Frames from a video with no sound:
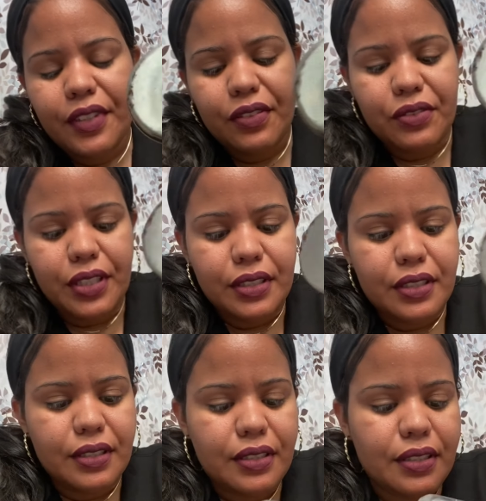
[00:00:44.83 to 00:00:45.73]
You guys
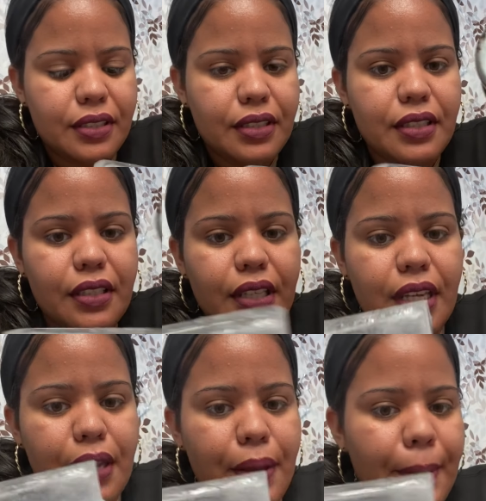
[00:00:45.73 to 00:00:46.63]
could see.
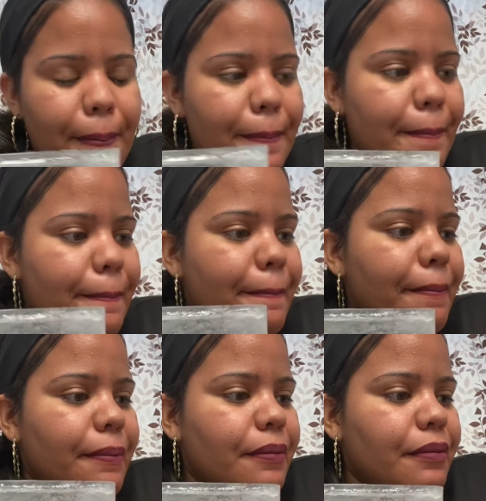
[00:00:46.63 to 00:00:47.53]

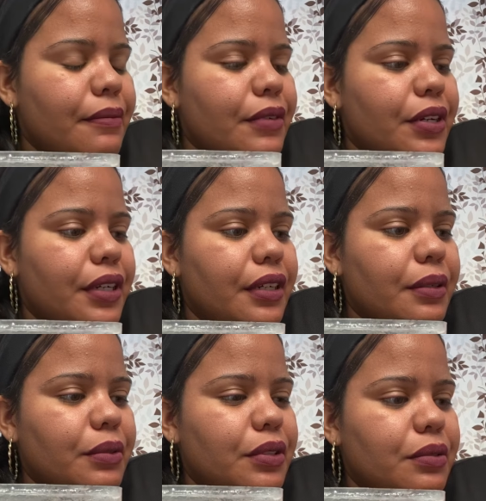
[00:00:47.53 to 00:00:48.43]
Alright,
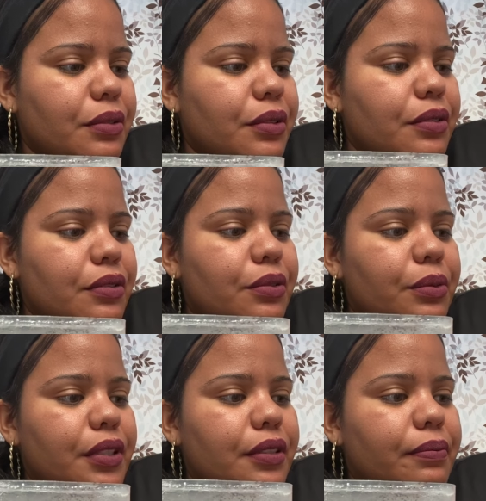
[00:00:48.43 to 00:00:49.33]
I'm gonna do
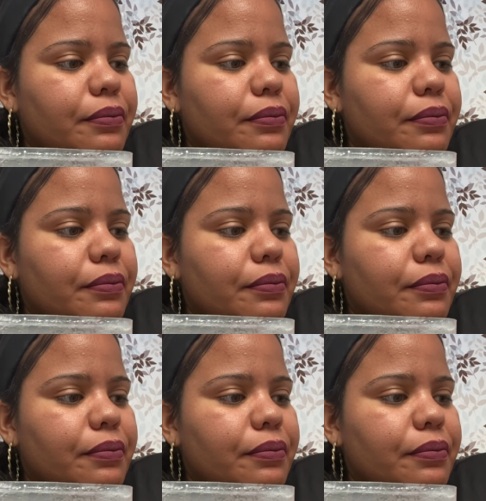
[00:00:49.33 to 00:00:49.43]
3.